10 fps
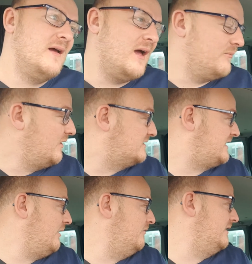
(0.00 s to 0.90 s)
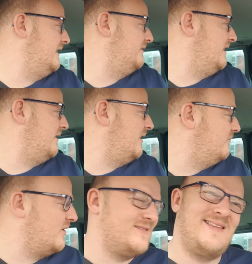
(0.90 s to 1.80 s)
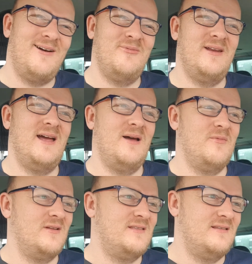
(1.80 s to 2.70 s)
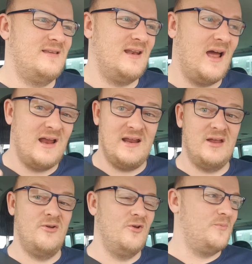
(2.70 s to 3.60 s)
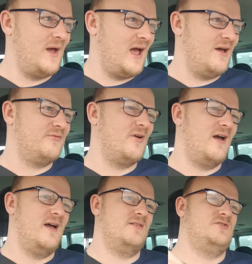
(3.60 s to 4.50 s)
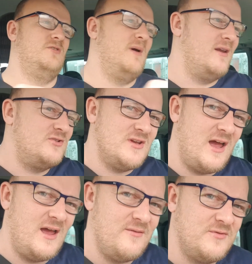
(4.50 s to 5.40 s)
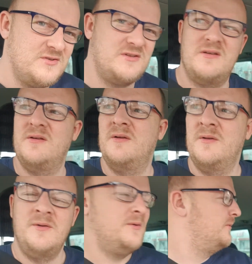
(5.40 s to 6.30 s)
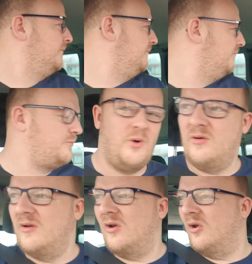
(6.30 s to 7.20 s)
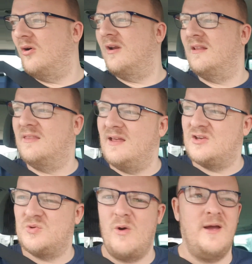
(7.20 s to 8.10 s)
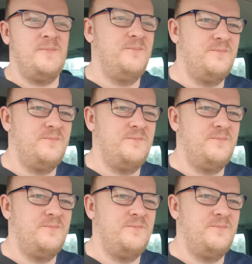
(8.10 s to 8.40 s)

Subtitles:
I'm not doubting it. I'm not denying it. Uber have got too many drivers. But look at it this way.